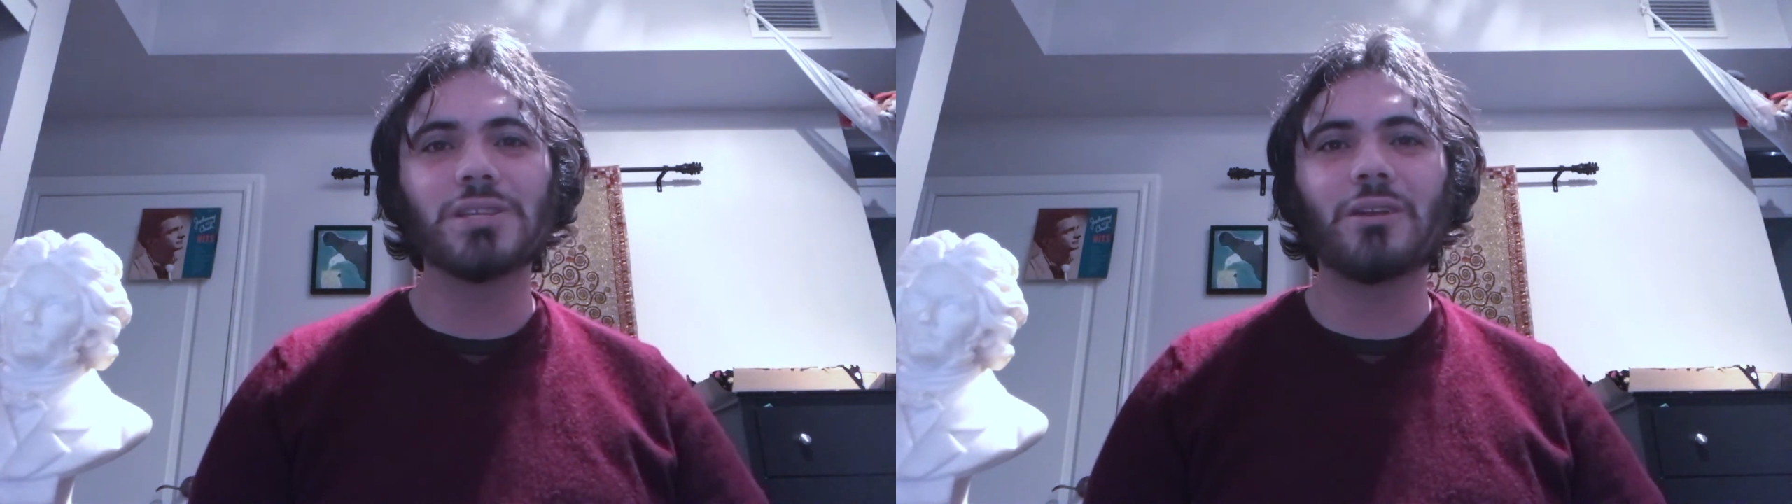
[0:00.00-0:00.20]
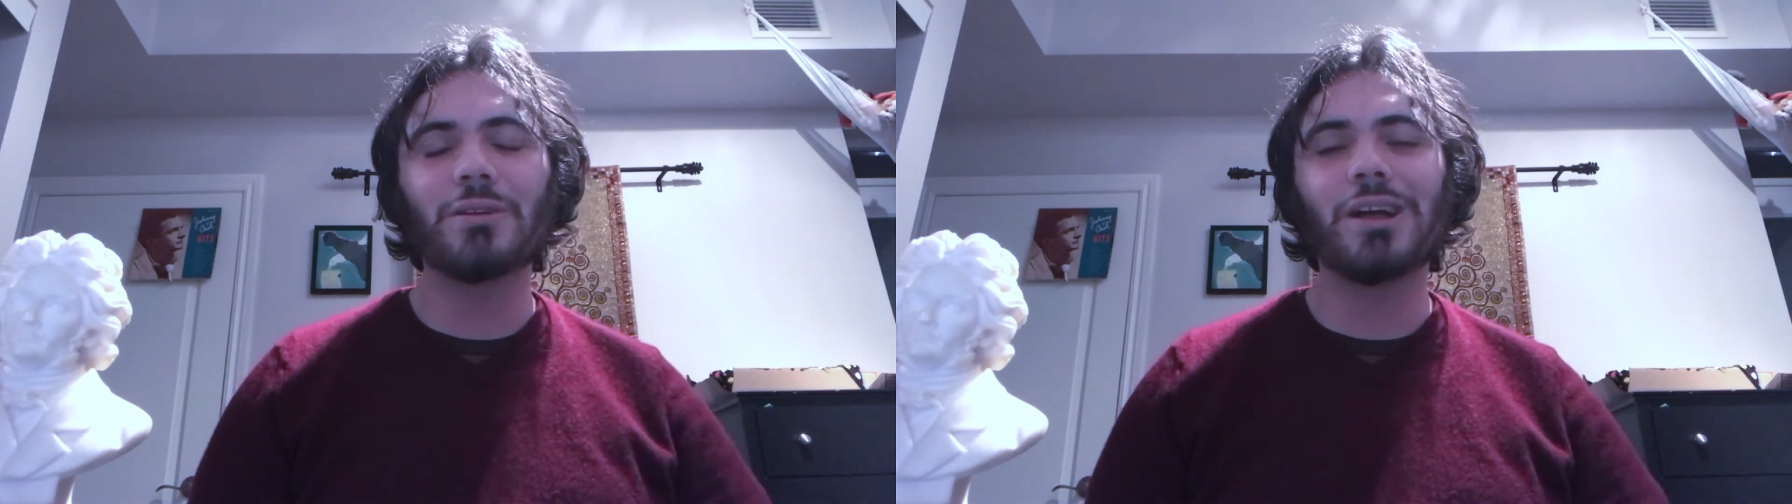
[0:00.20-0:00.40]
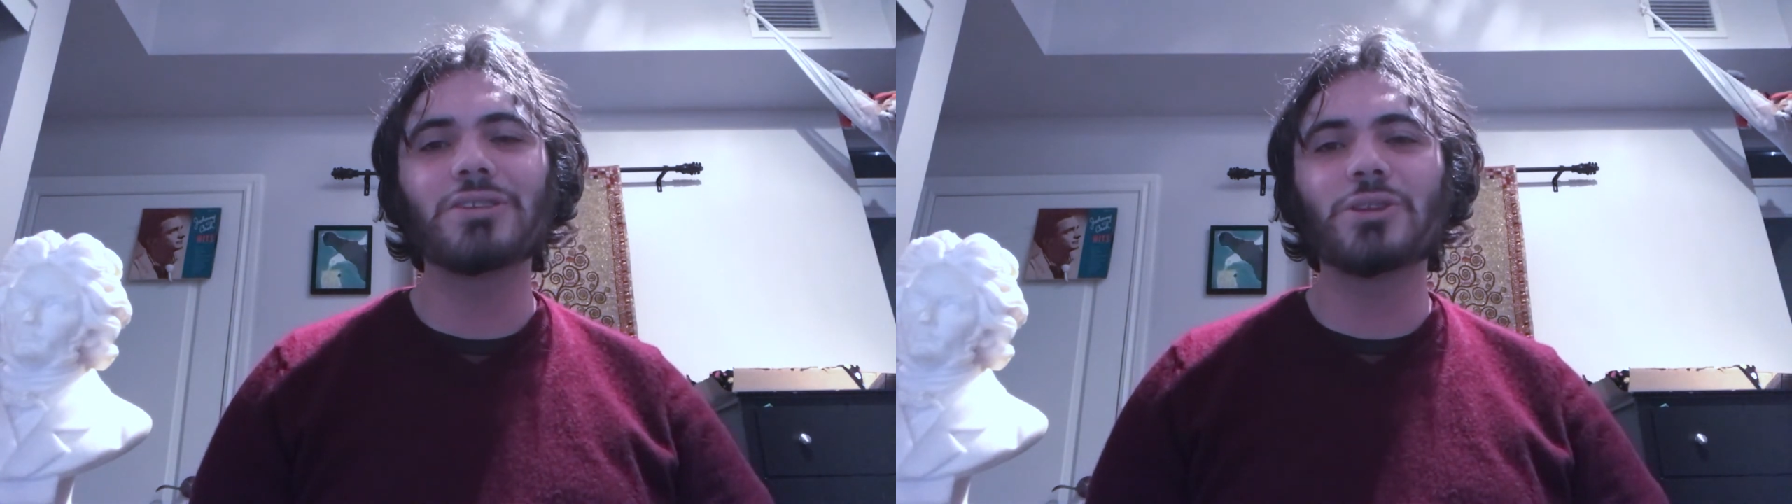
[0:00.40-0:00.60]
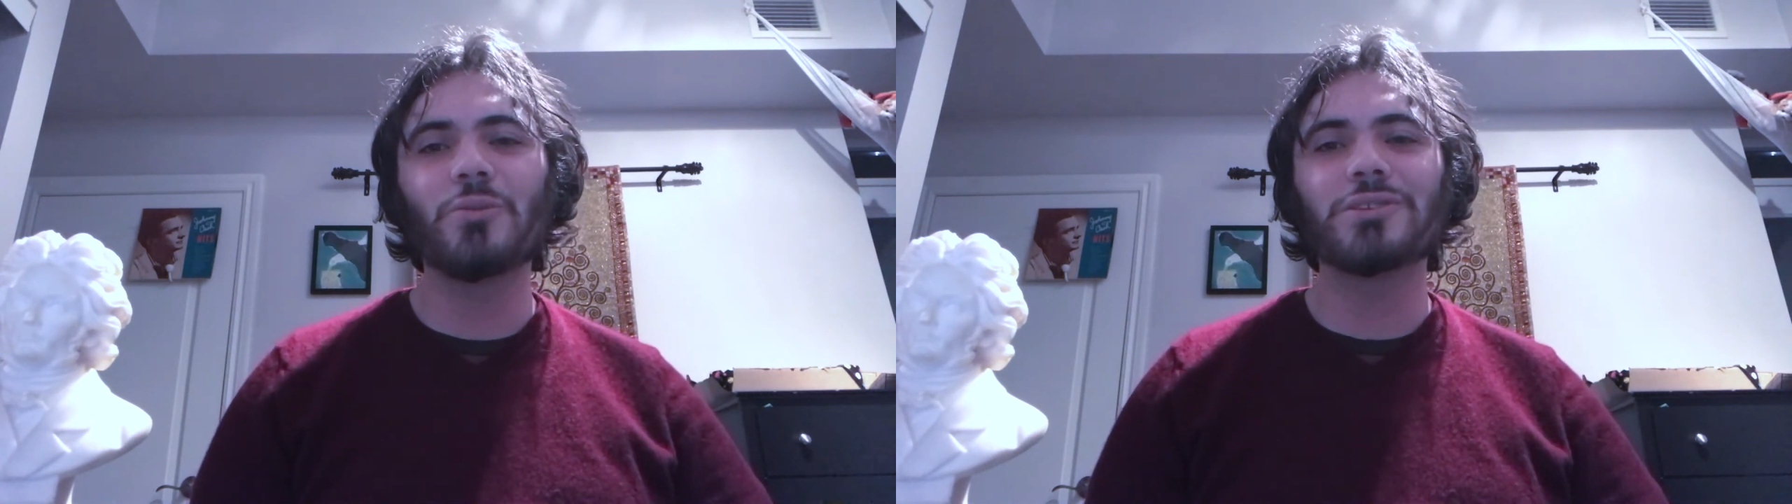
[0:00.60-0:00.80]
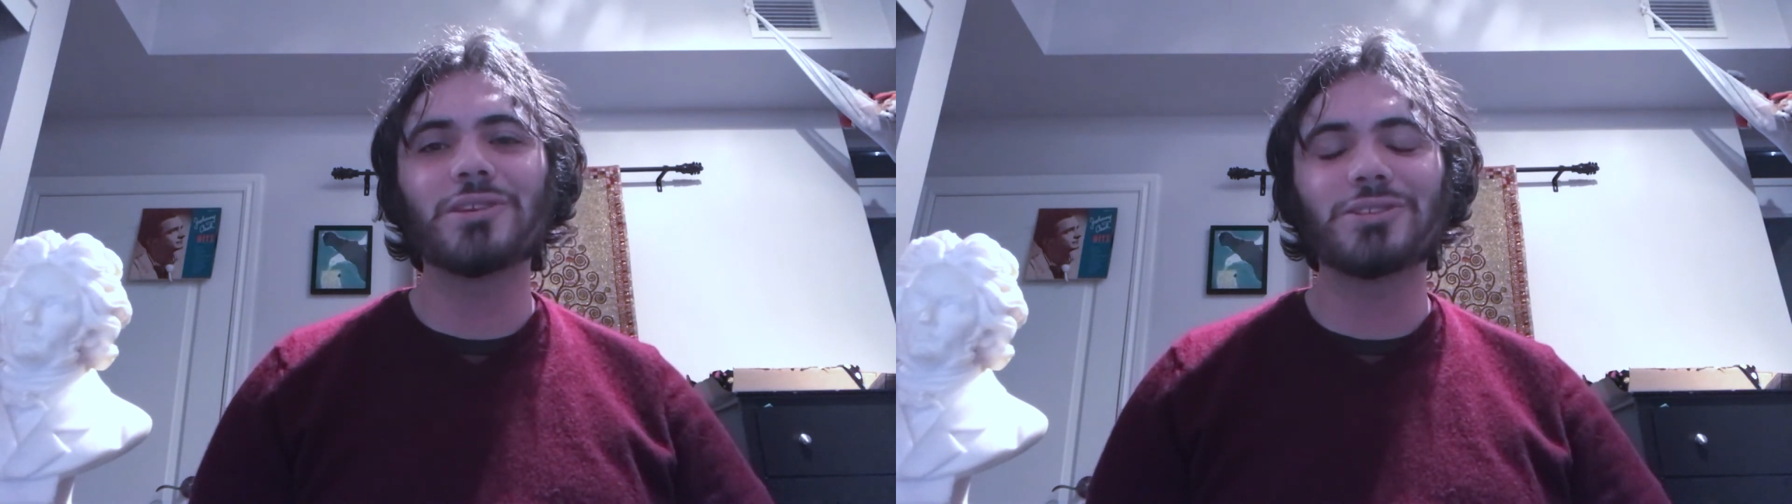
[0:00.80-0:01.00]
and I realized, no,
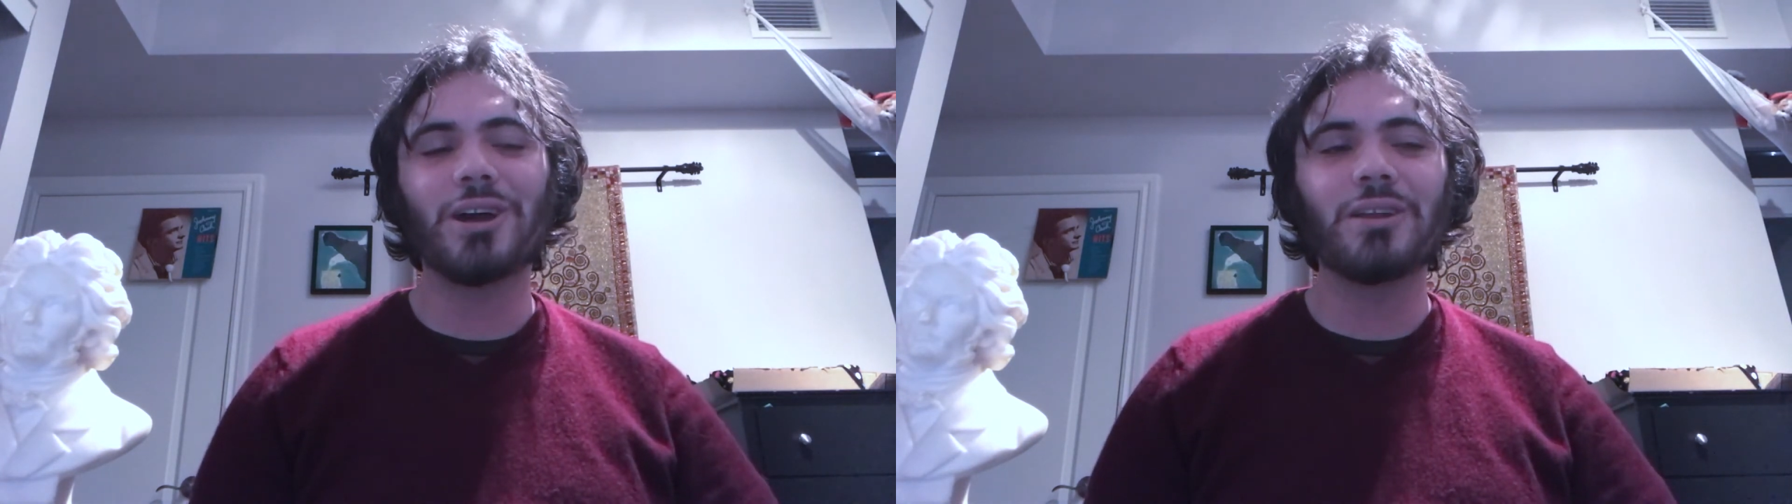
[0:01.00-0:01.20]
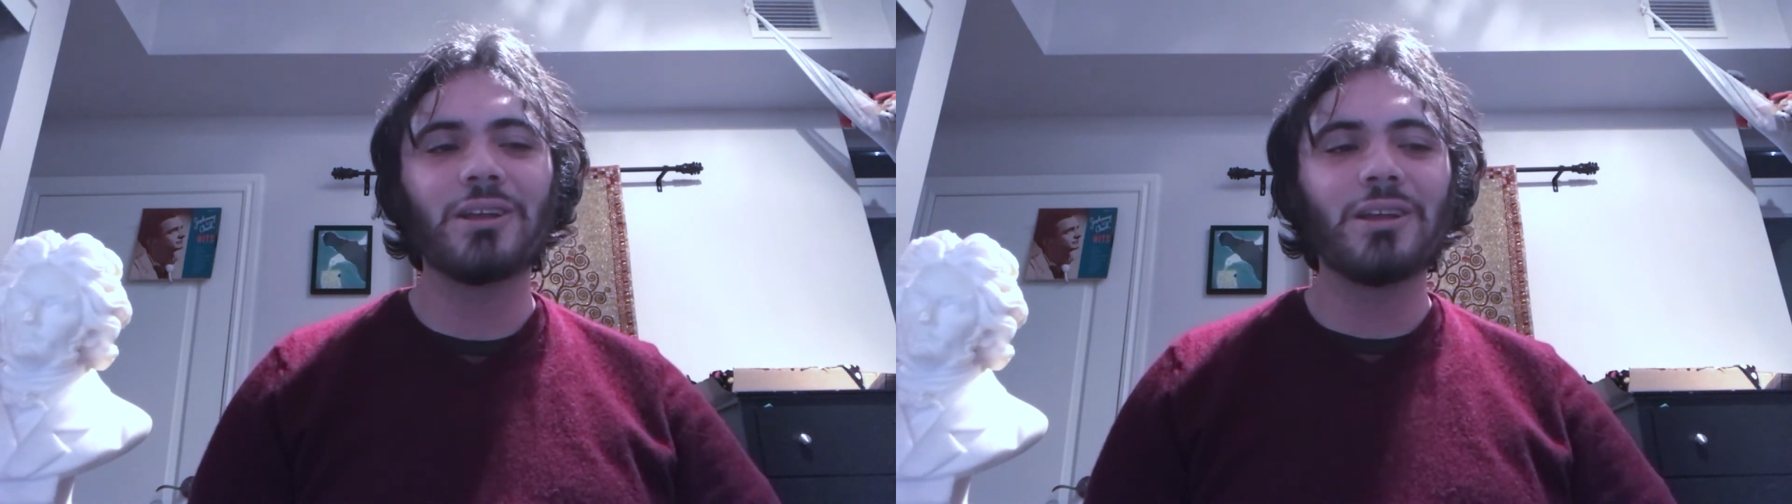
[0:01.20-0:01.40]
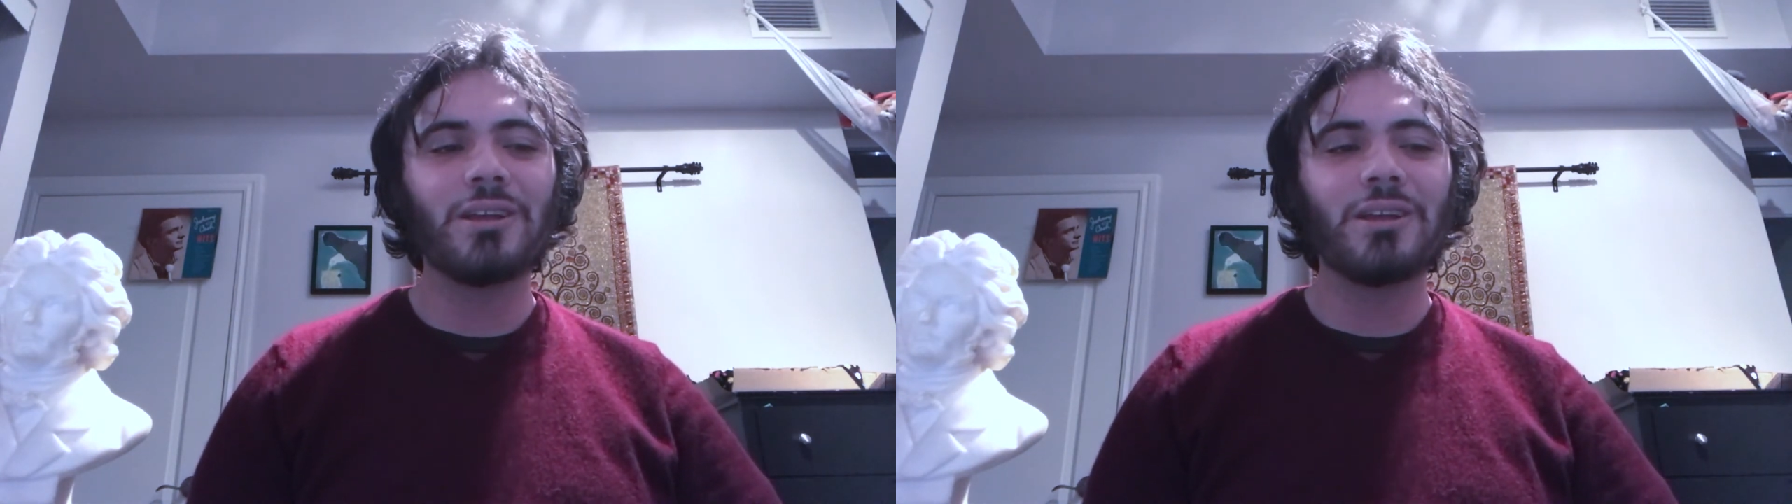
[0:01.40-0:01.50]
this is not